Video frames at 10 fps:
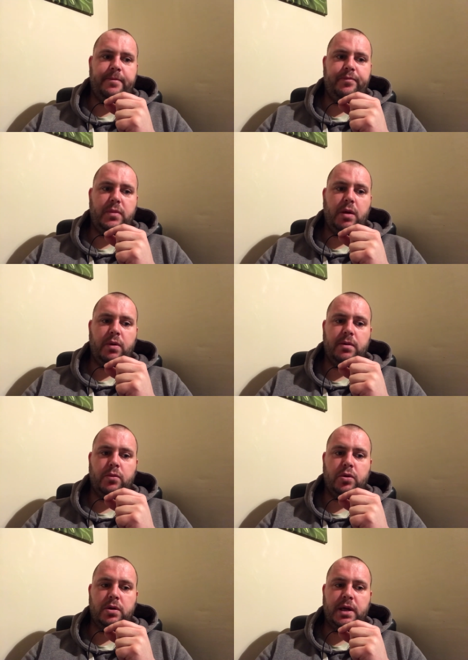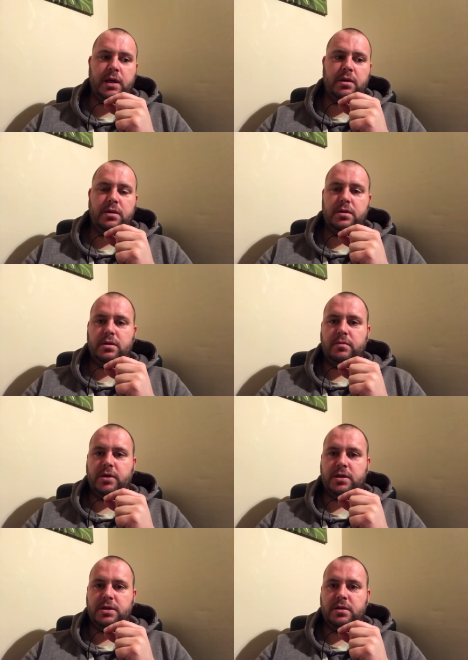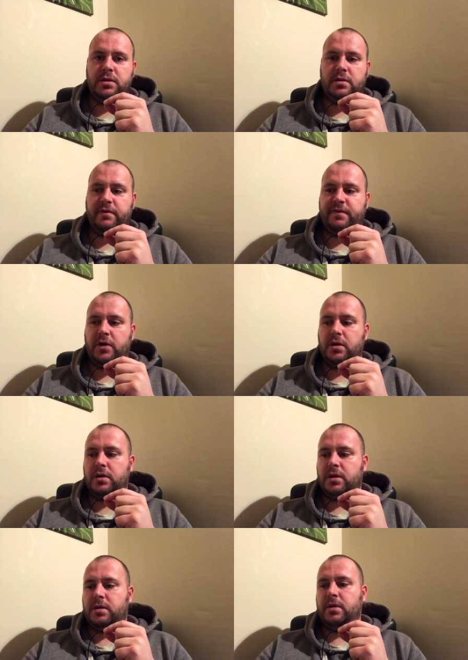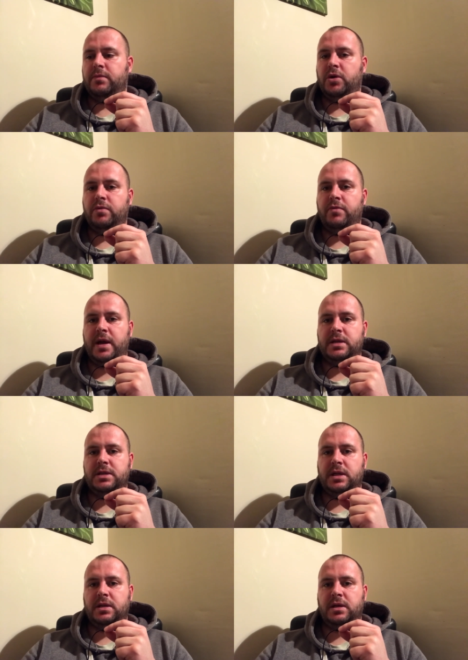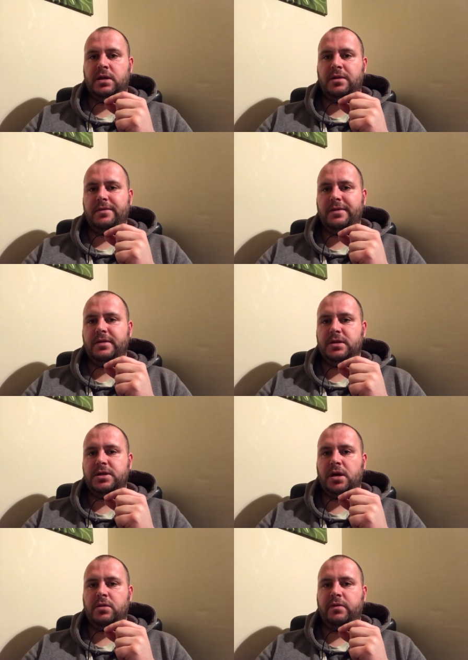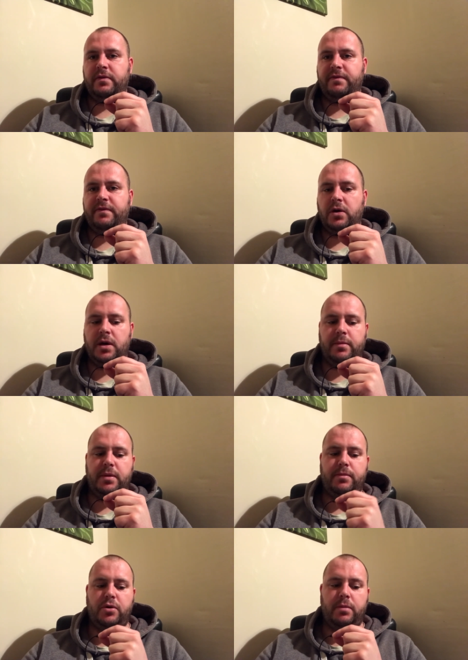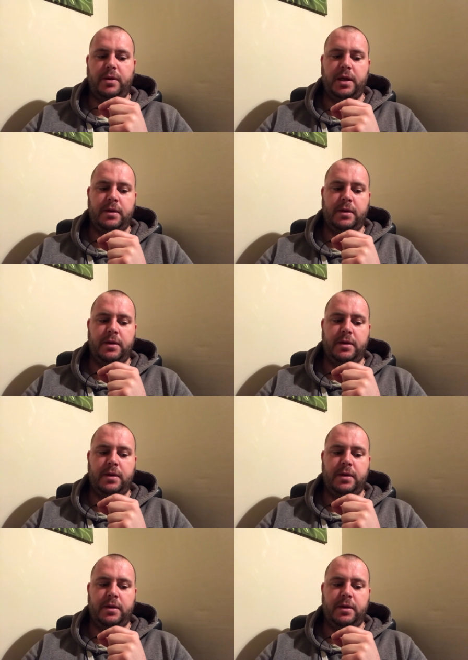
when I'm walking, because the foot, I'm not raising the toe of the foot up properly.